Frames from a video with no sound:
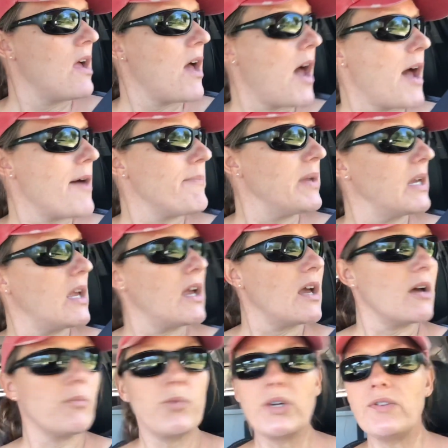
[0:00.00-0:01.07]
I'm picking
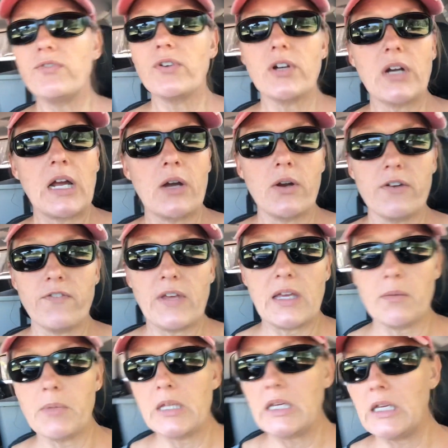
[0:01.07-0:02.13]
up one for our
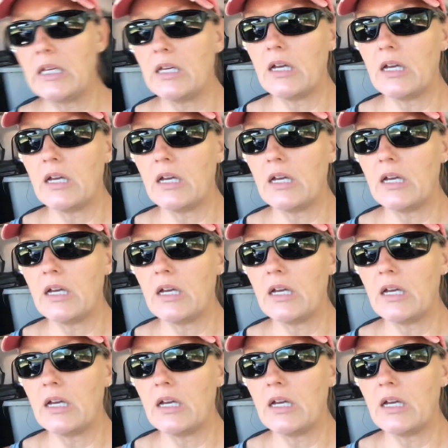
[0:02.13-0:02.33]
family.